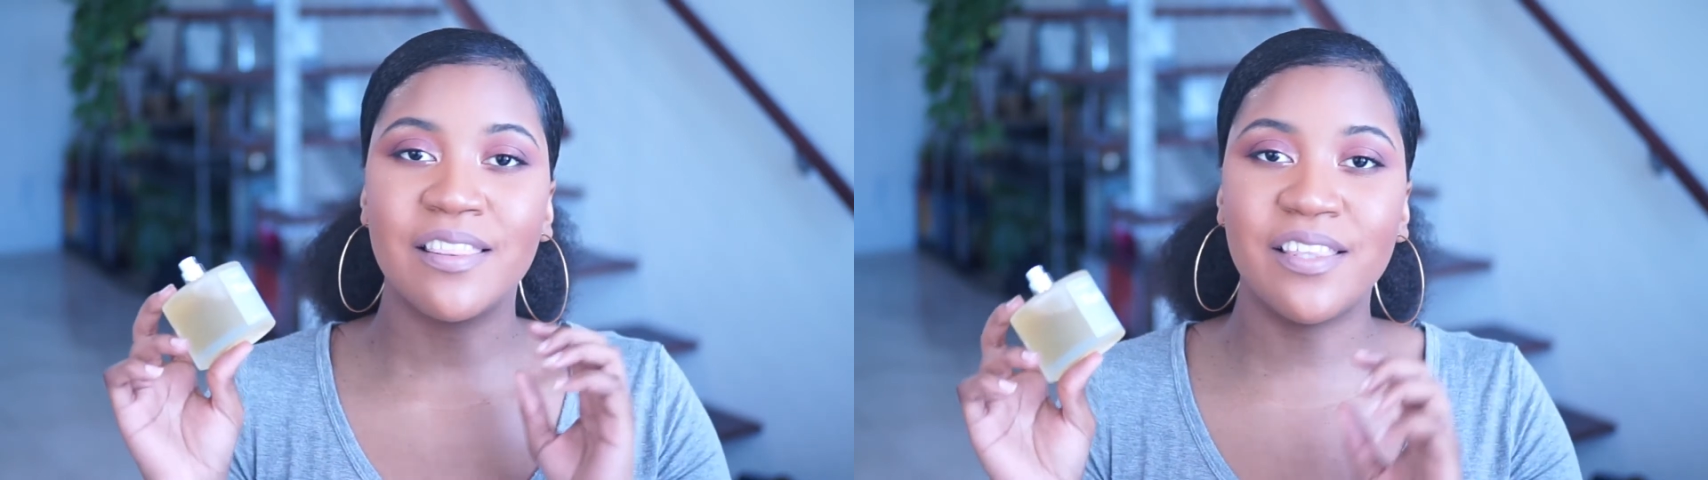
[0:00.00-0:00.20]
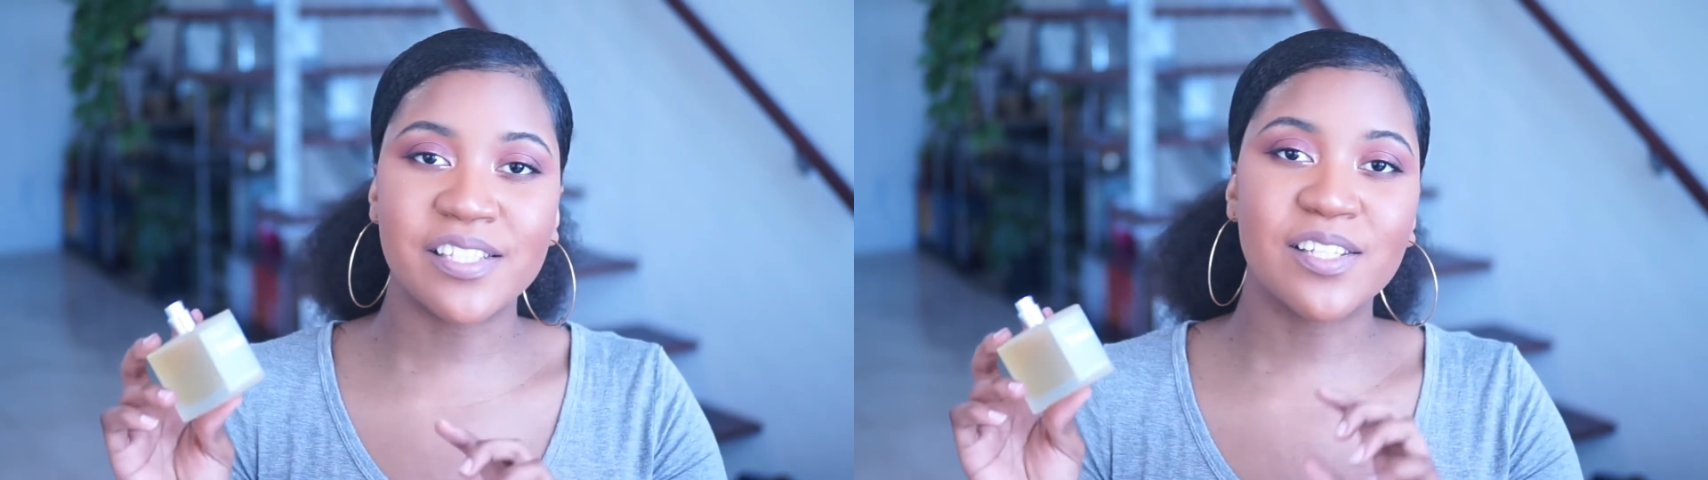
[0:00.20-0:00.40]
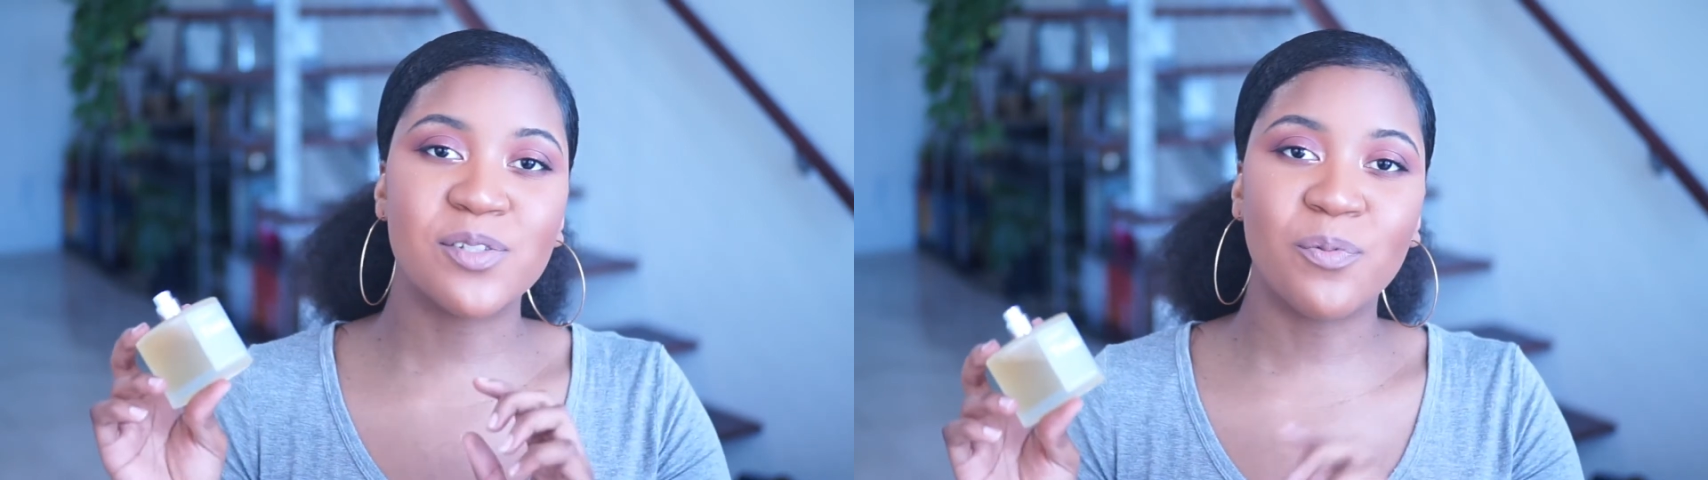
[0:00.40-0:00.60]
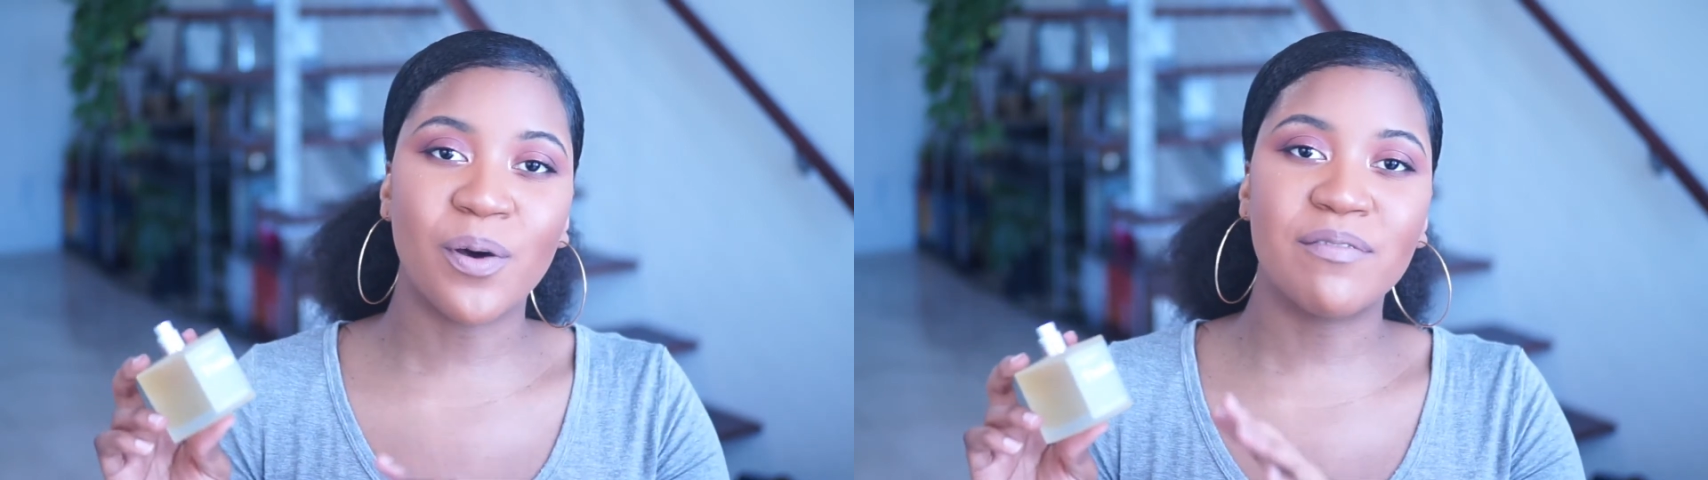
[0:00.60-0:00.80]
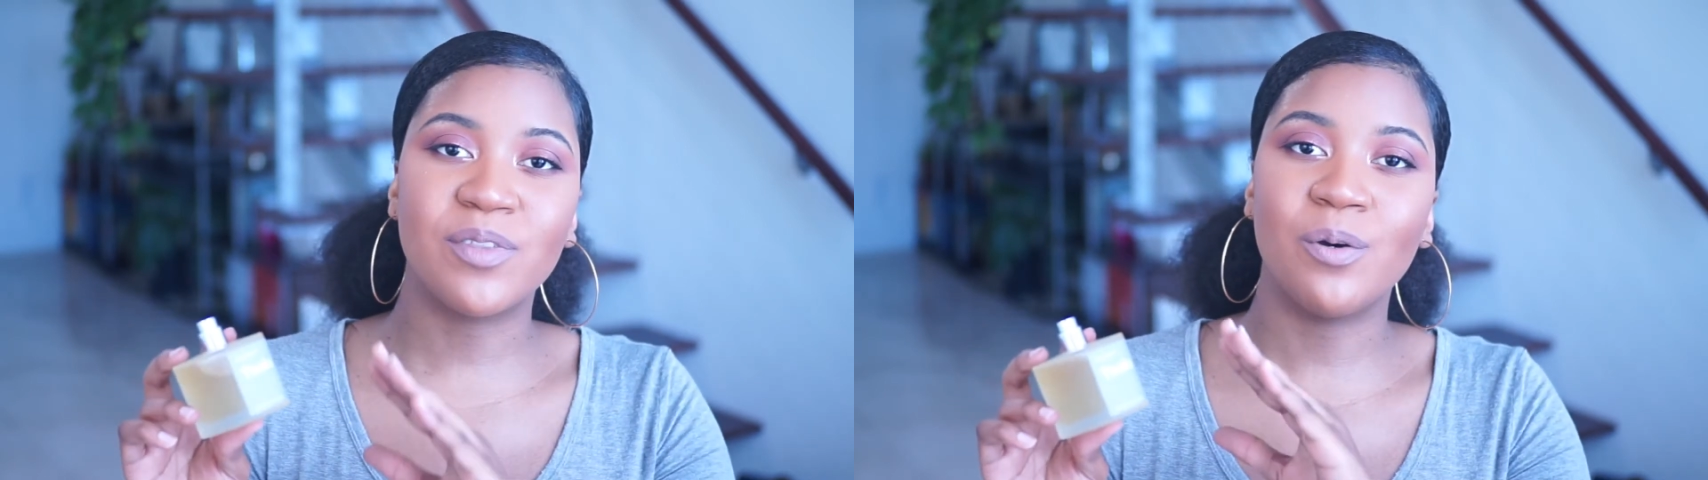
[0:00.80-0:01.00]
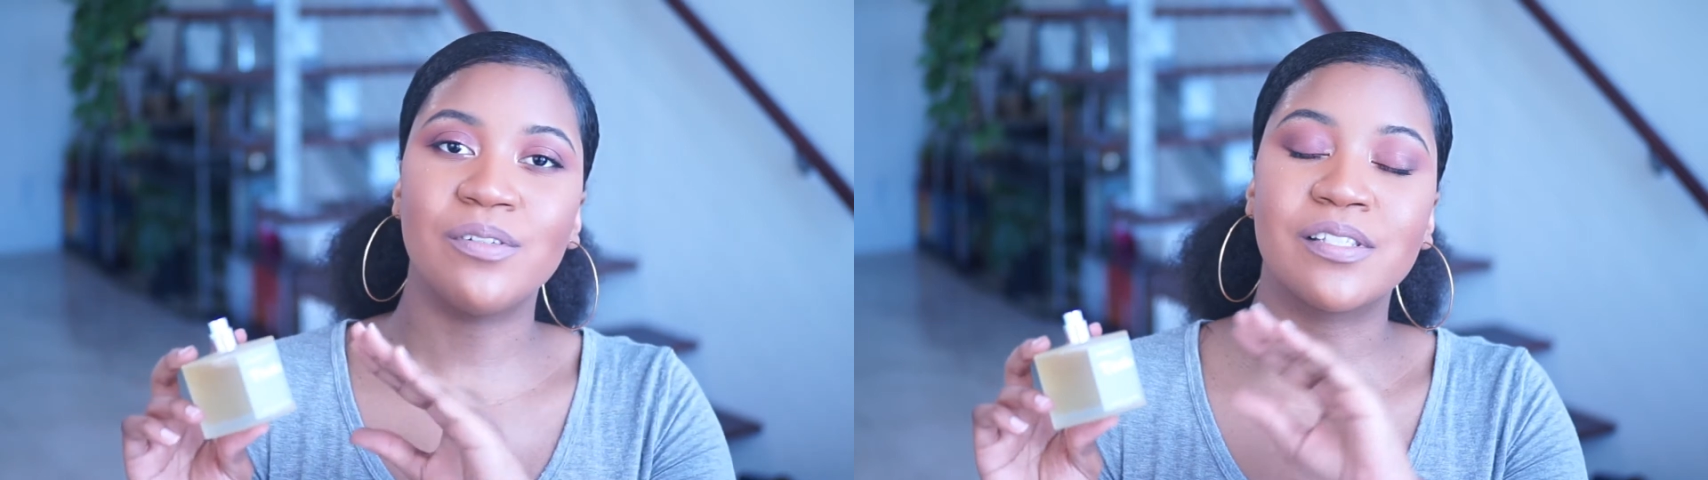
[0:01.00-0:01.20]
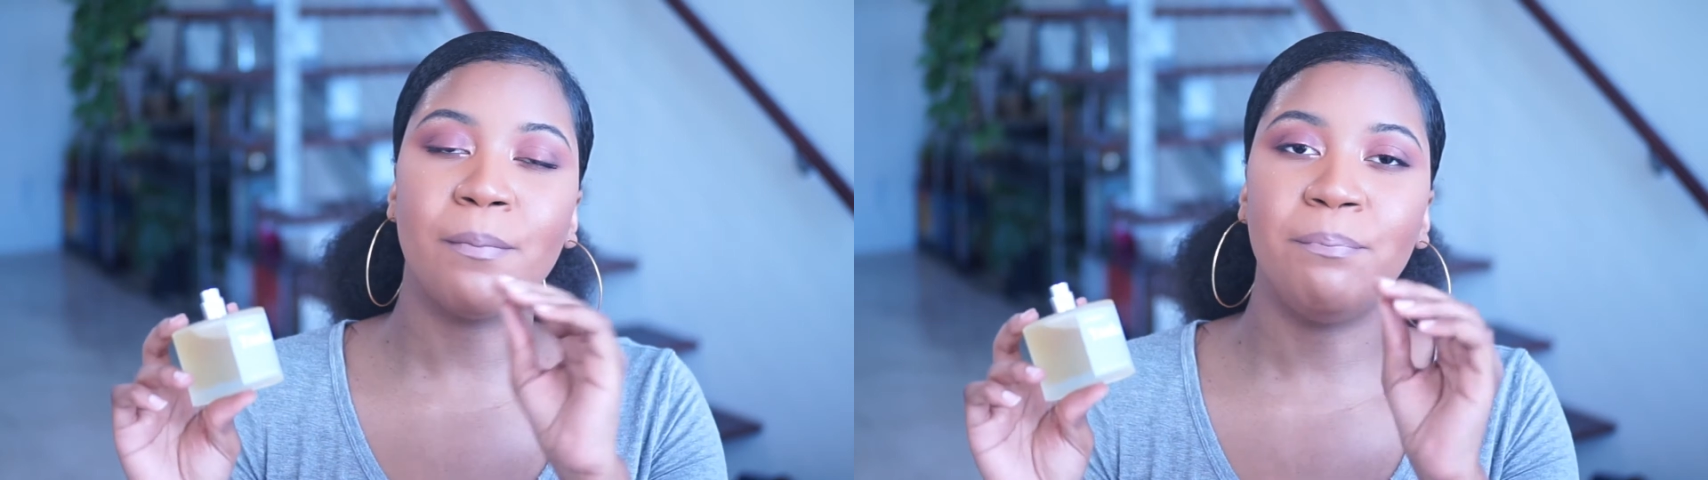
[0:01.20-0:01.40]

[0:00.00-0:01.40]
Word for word: This is one of those